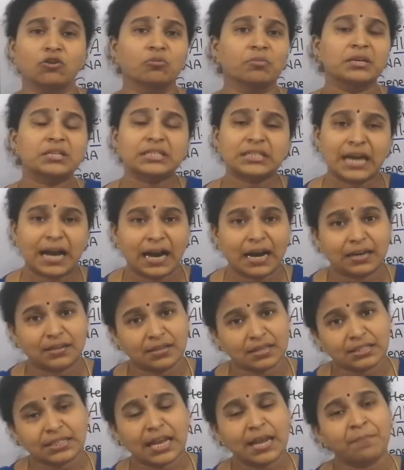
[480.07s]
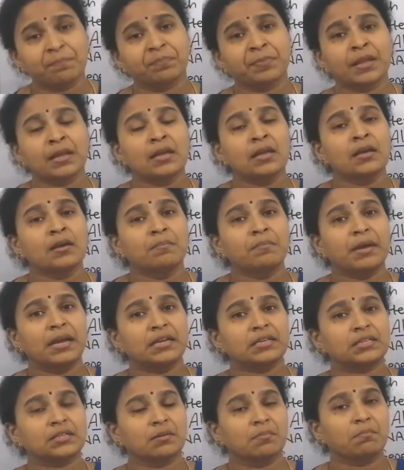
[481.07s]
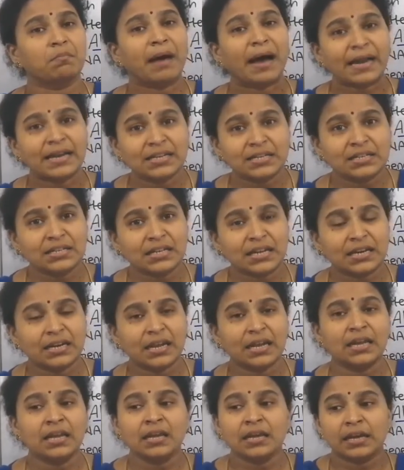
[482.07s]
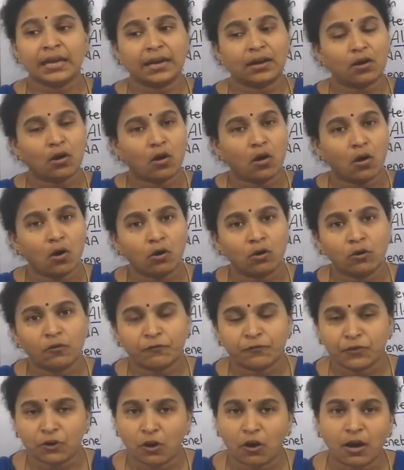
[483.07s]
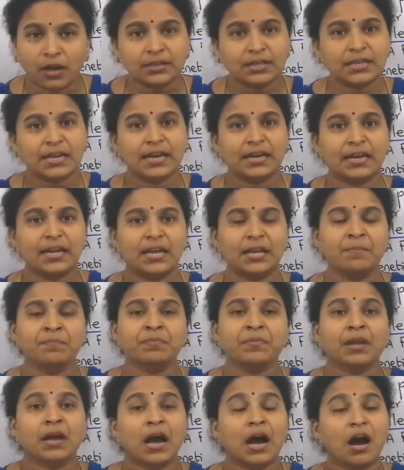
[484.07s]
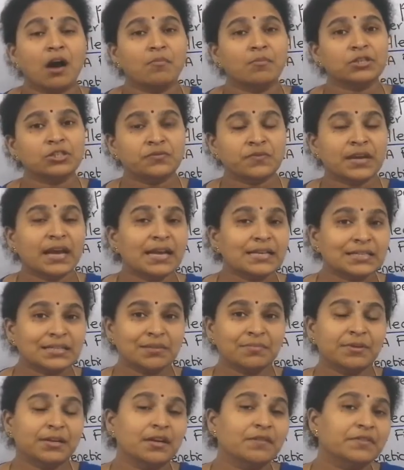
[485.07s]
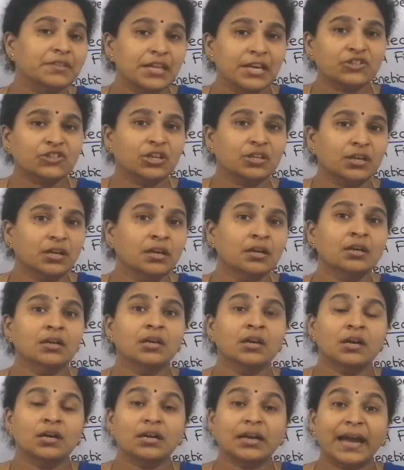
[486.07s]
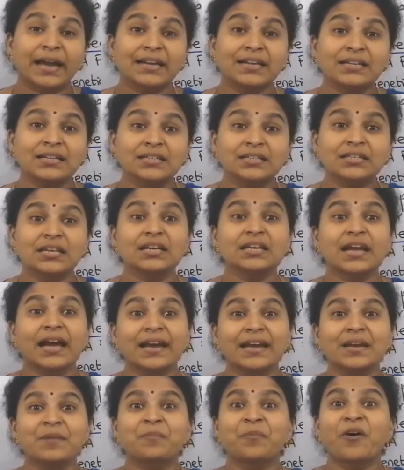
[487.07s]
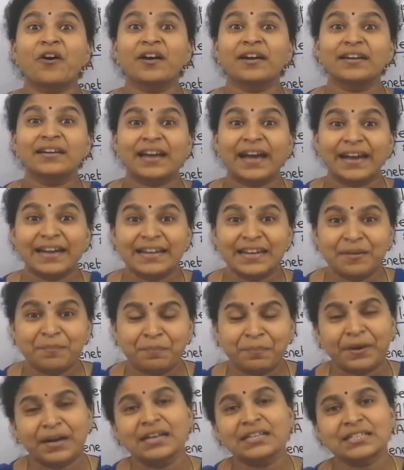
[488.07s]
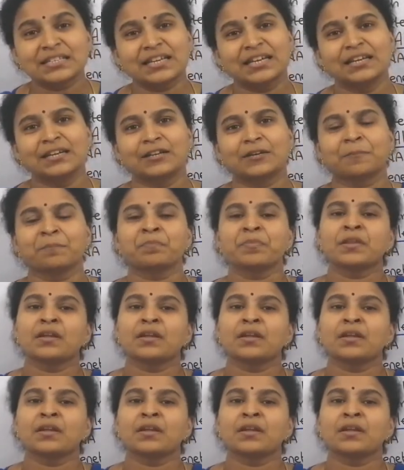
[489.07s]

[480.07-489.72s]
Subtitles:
humans are the same. Means my DNA and all of your DNA, how much we are similar with each other? 99.9%